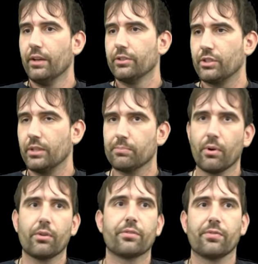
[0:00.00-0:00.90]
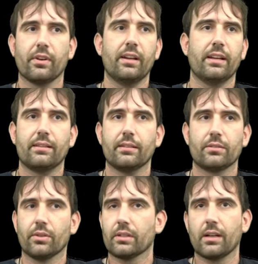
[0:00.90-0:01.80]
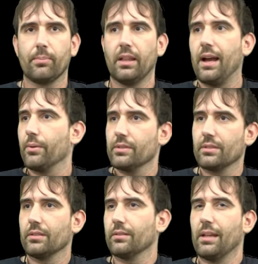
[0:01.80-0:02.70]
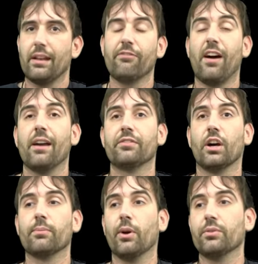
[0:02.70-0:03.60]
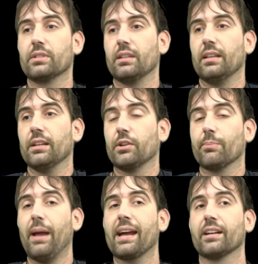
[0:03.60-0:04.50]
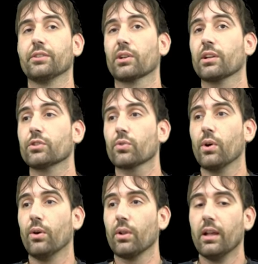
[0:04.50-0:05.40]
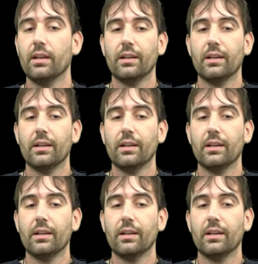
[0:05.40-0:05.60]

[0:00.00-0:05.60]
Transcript: she broke free, and it took a couple hours to, and five tugboats to get her back under control.